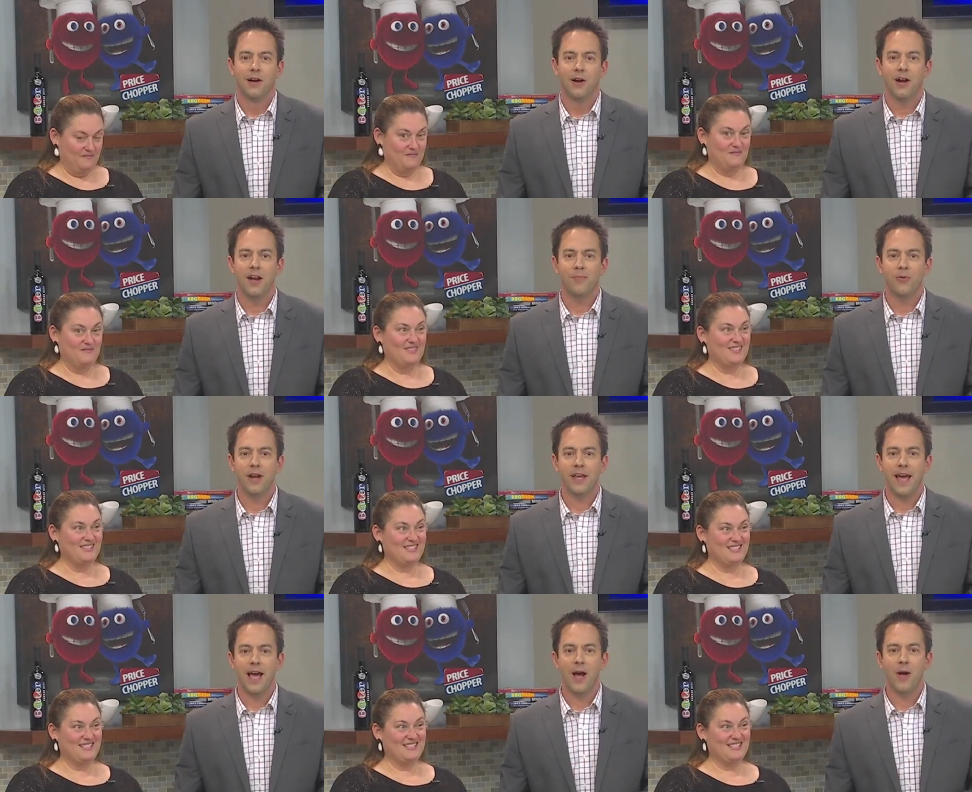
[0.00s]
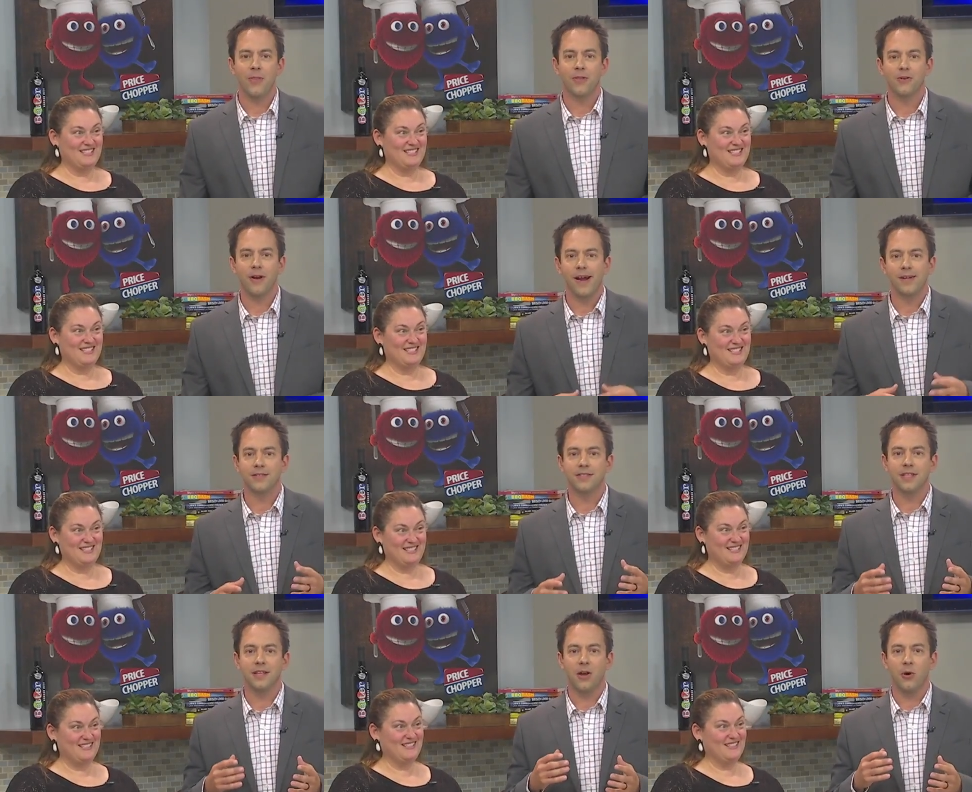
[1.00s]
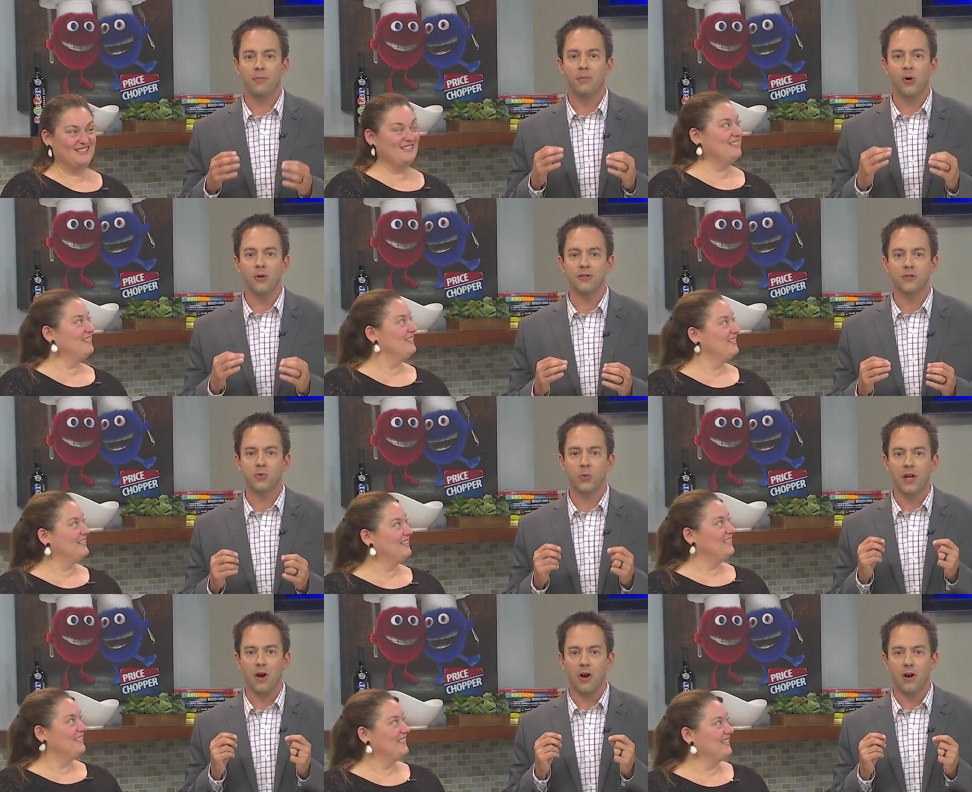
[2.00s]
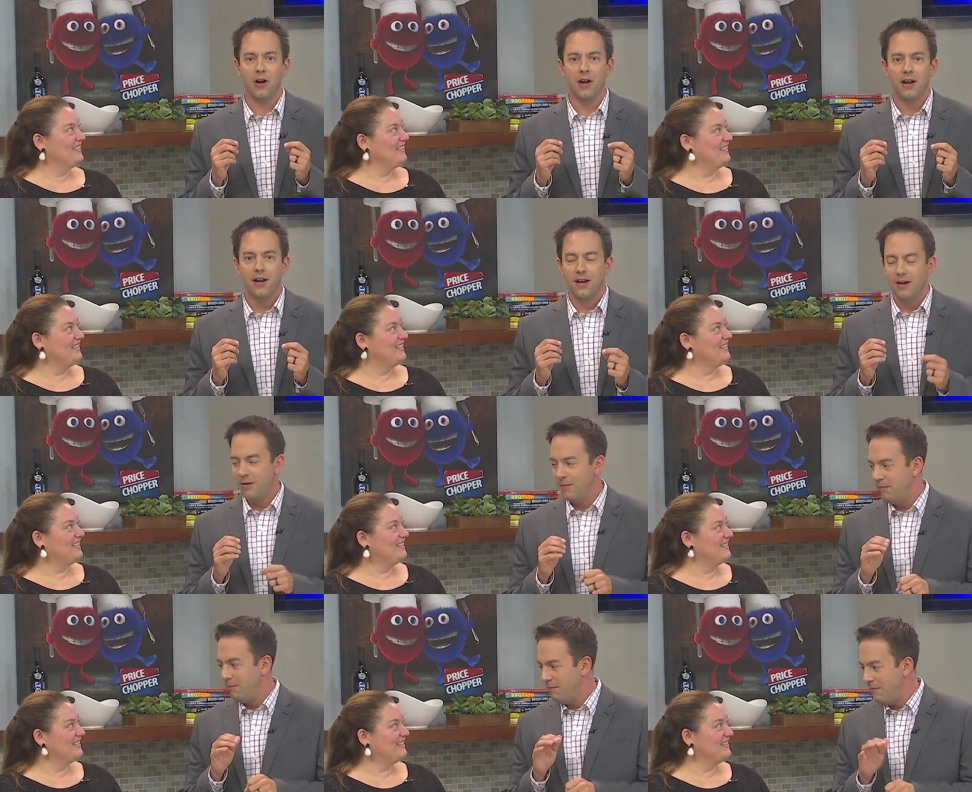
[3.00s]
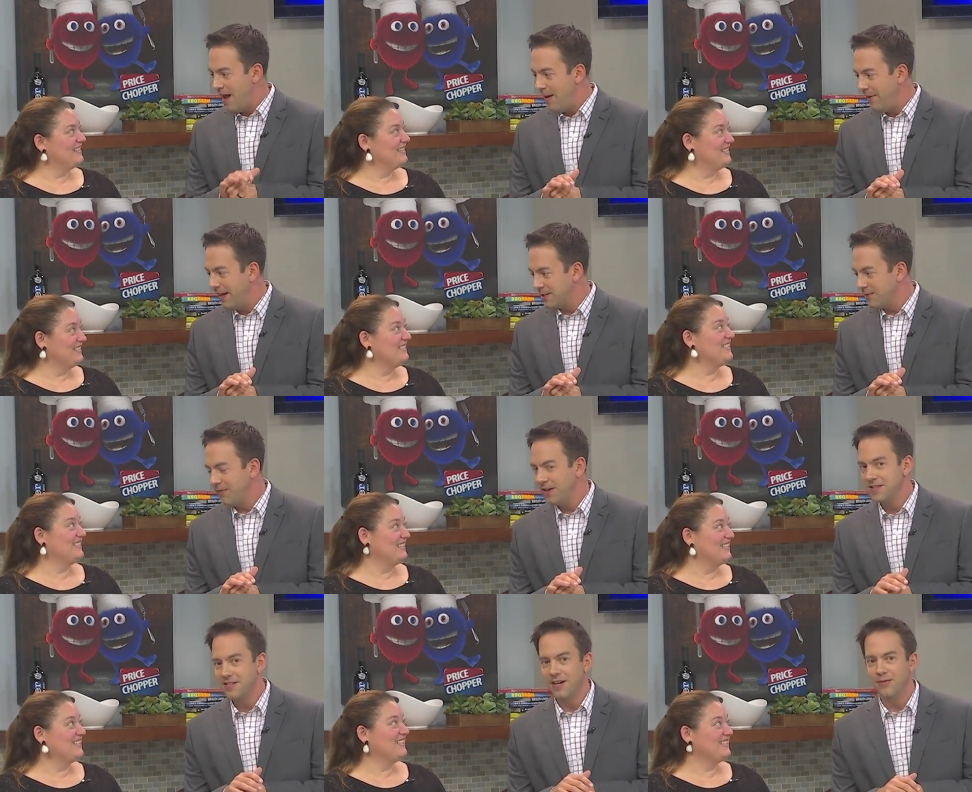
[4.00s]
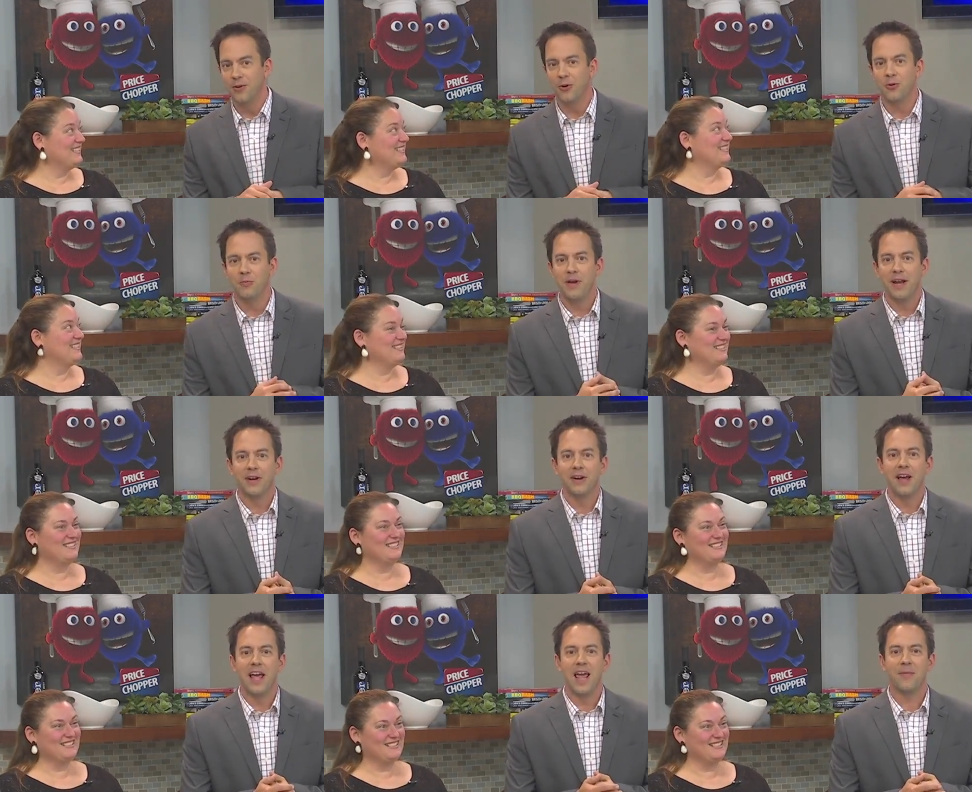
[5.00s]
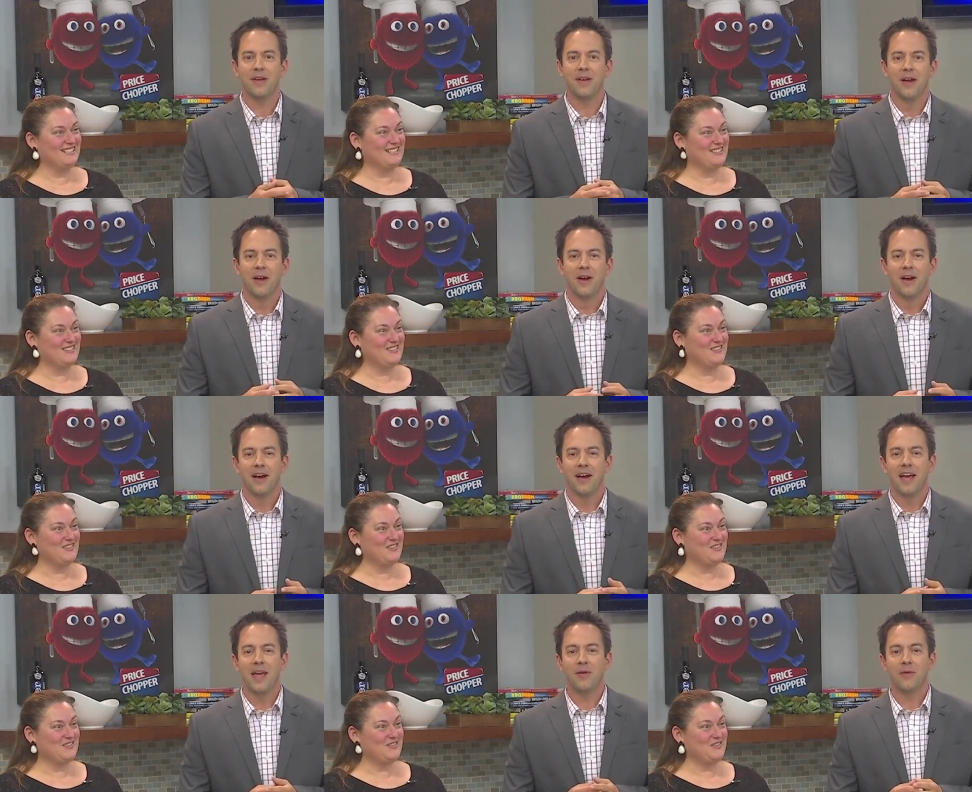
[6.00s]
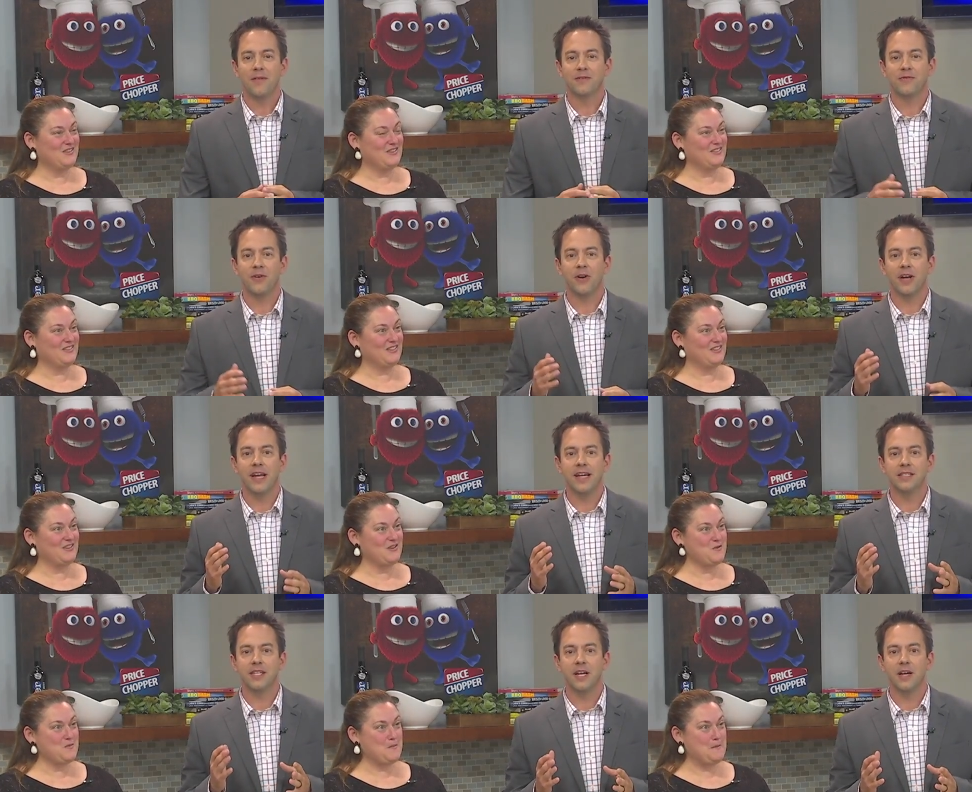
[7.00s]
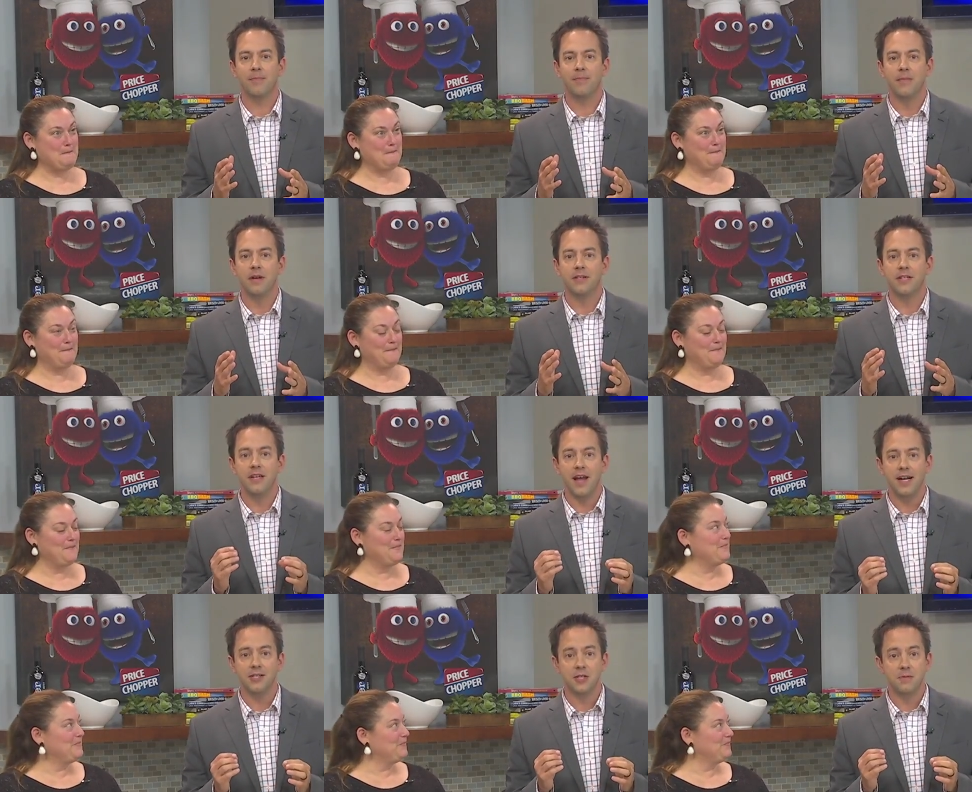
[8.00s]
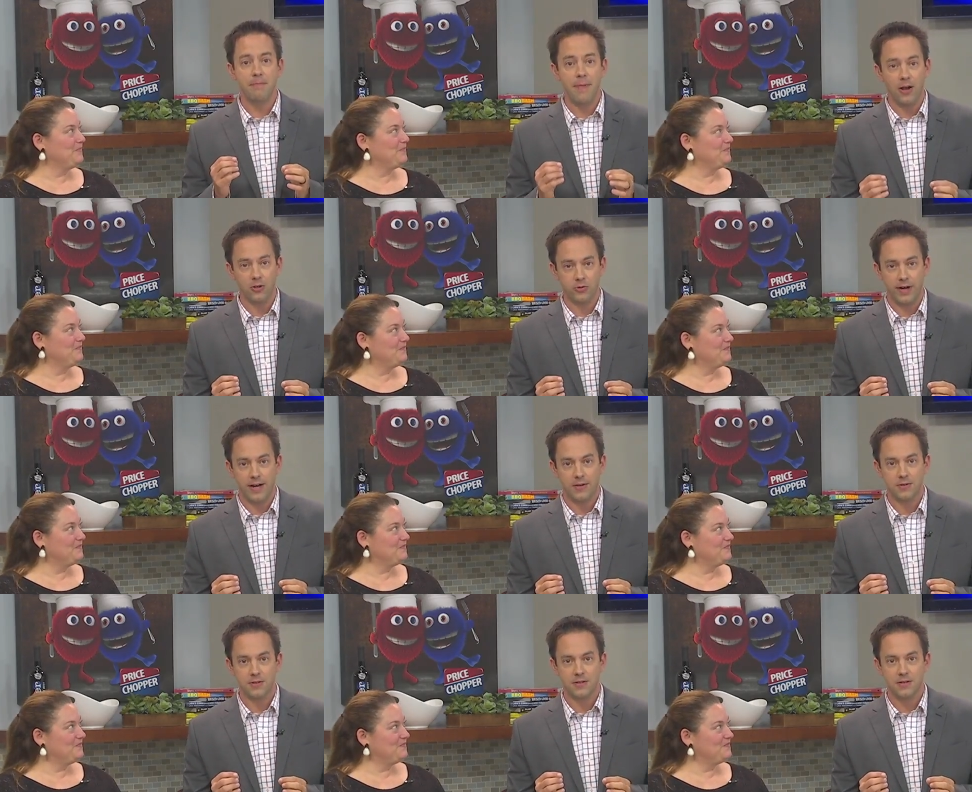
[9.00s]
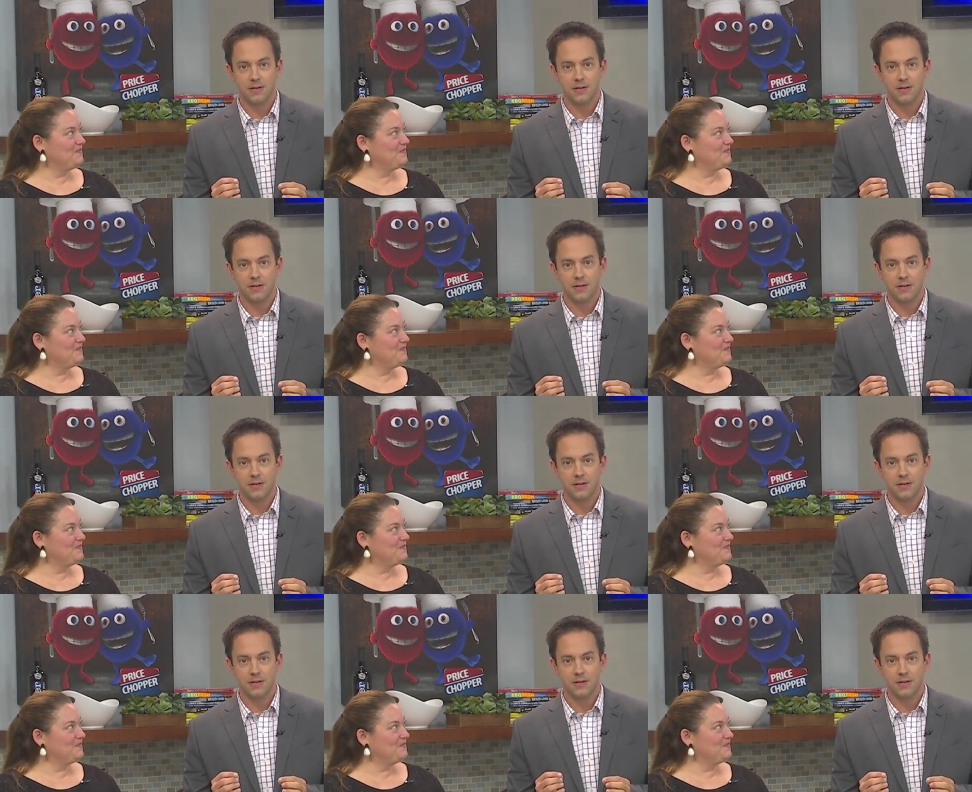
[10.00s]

Speaker 1: All right, break out the crayon silicone molds. We are making some fun stuff. Local maker Amy, uh, Amy Ravis Fury is here to not just melt crowns,